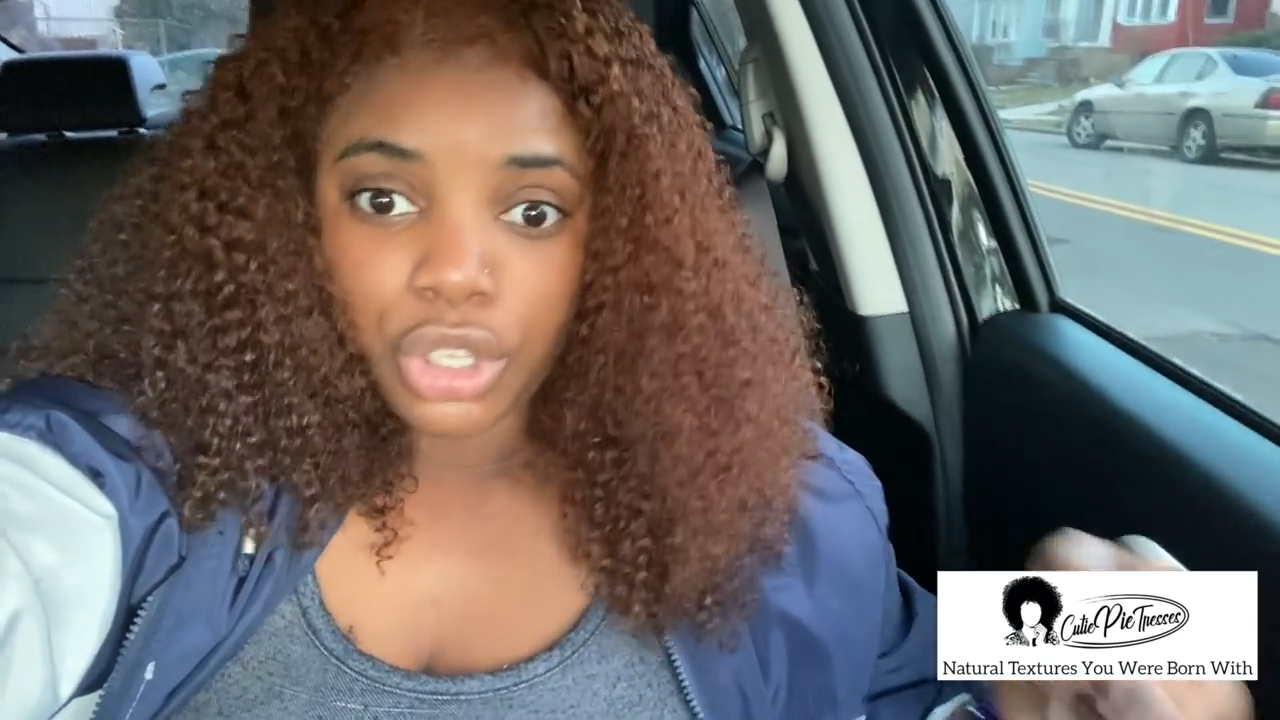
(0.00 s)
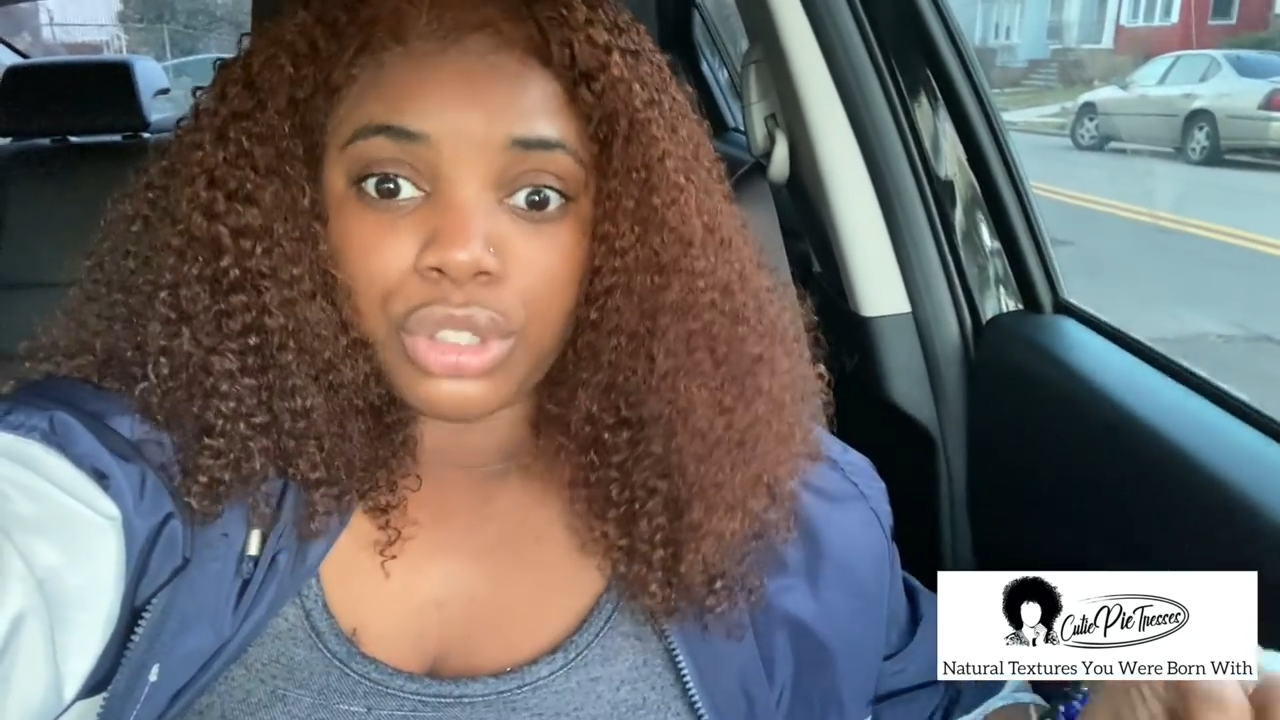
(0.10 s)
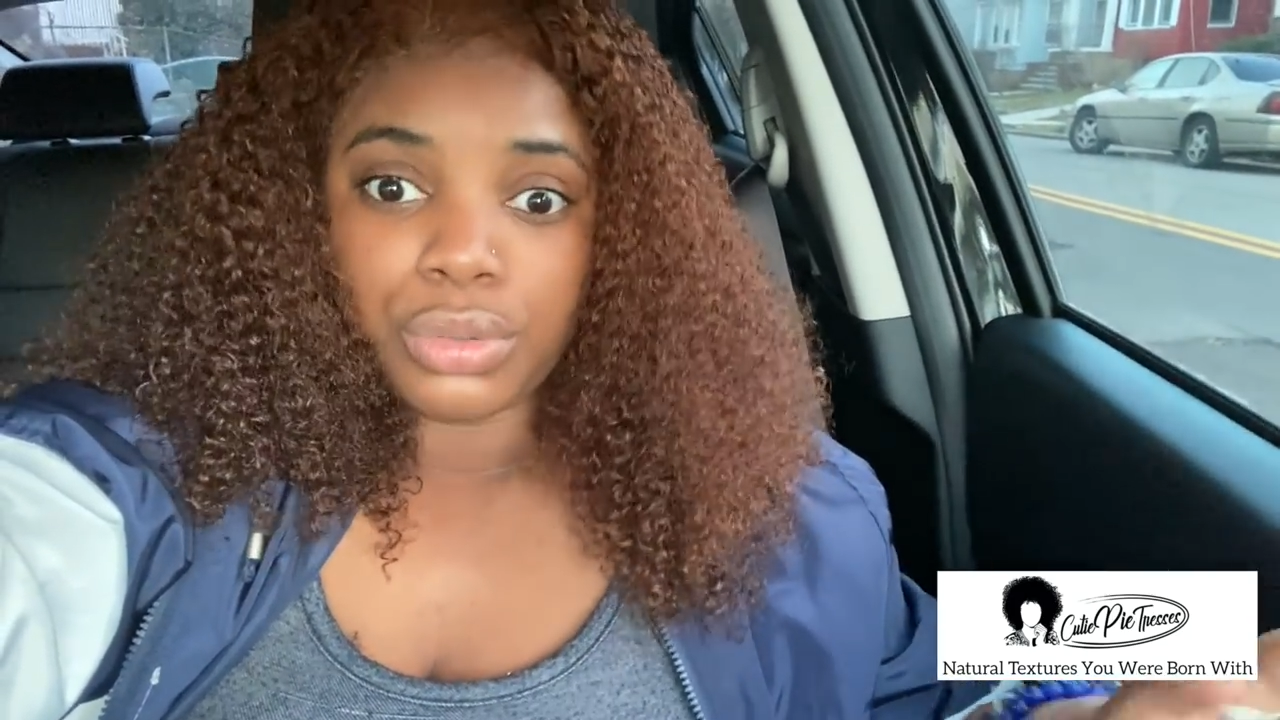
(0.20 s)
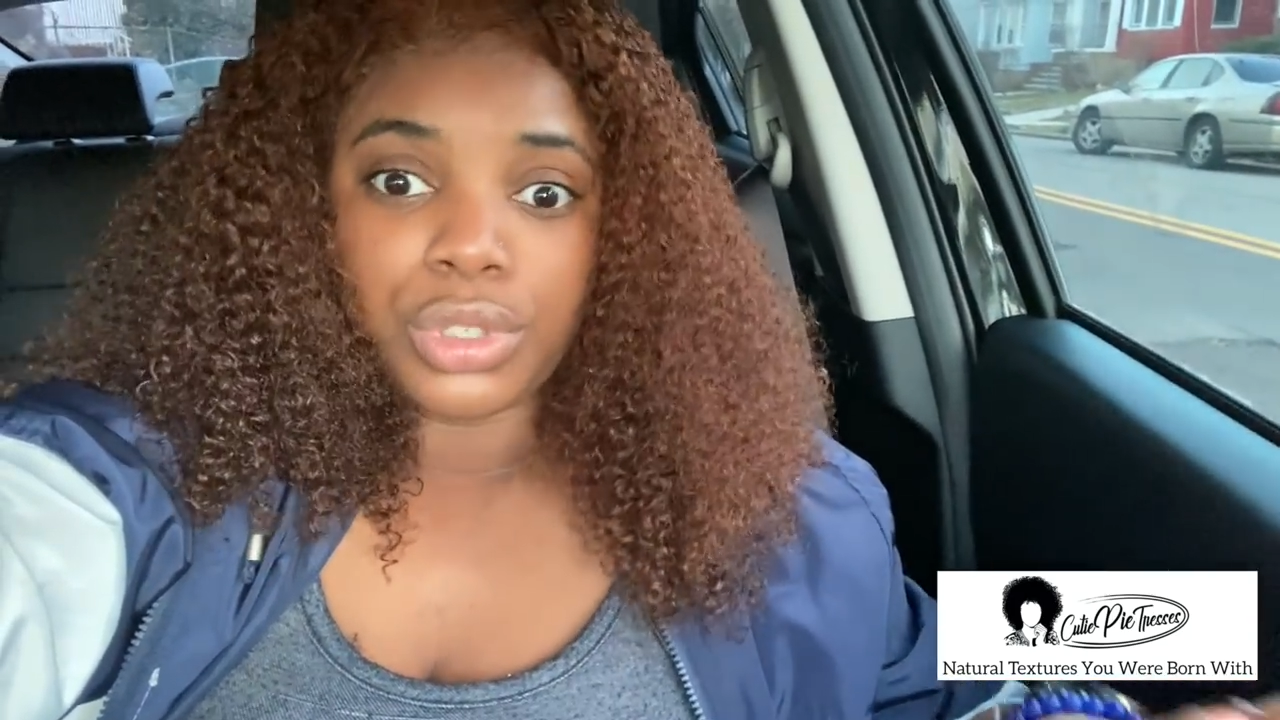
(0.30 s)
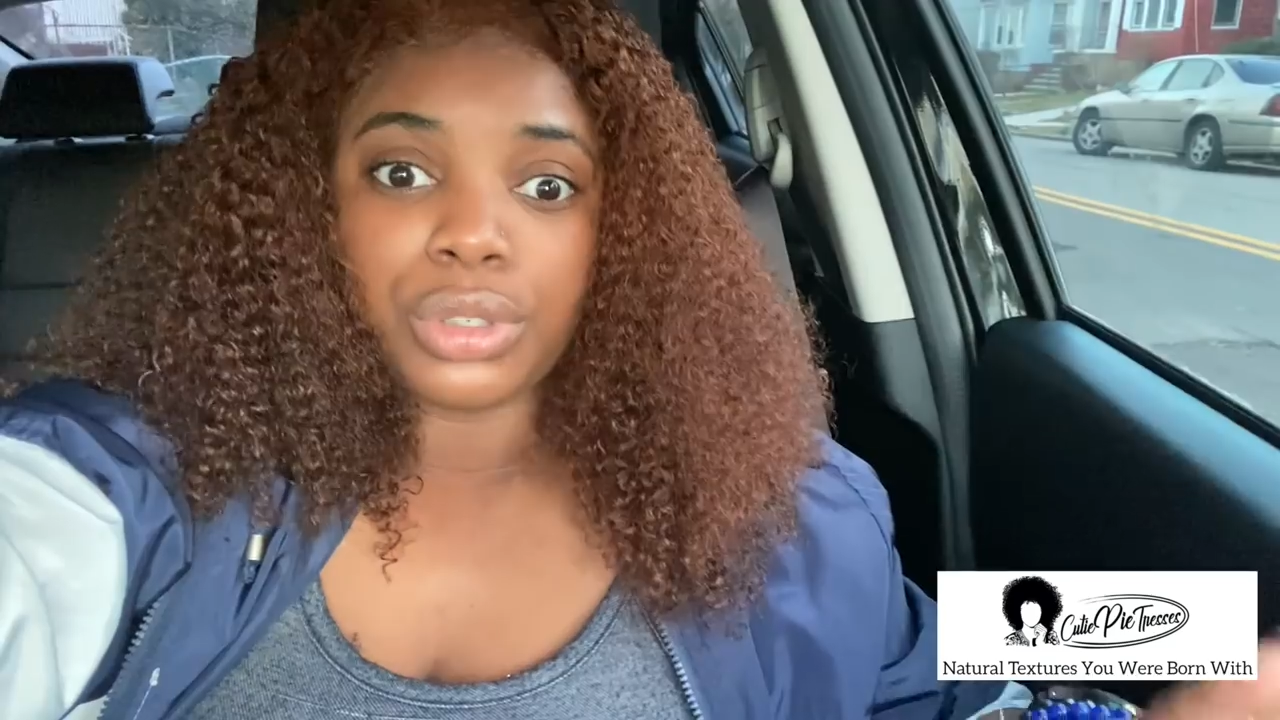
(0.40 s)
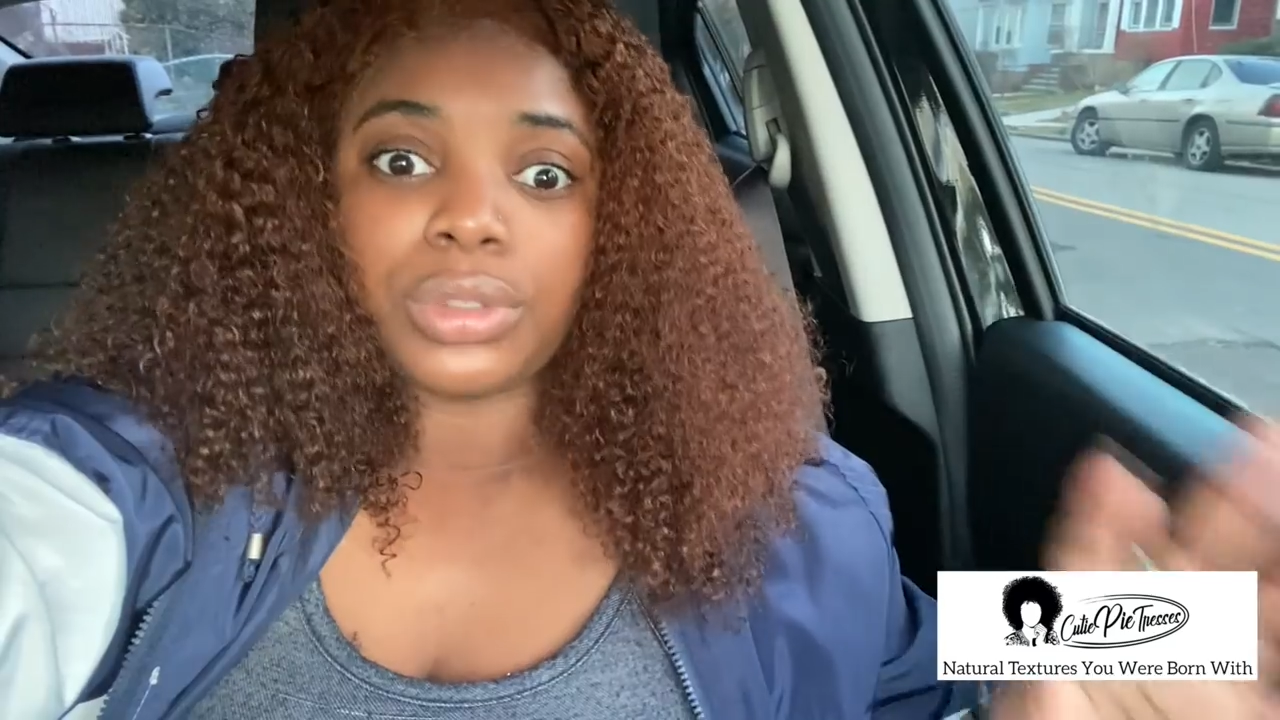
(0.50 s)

glue glue.